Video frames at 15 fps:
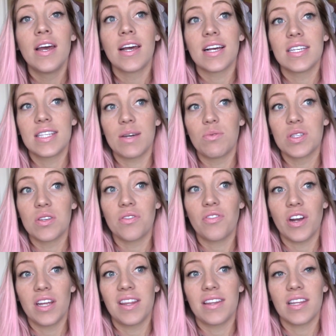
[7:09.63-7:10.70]
because I was
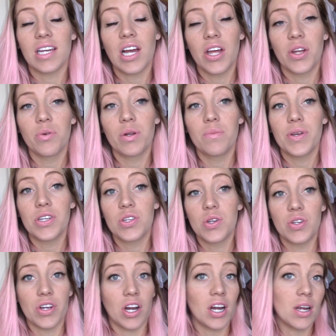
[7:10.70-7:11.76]
afraid that the color would be too
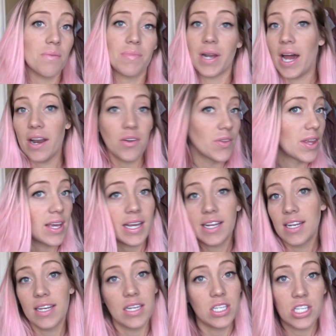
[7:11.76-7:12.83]
dark, but I don't think I
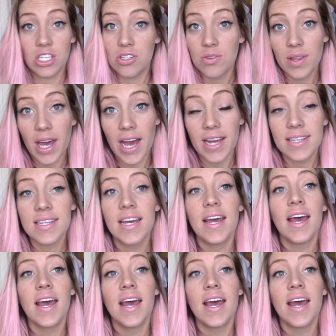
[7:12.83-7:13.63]
needed to do that.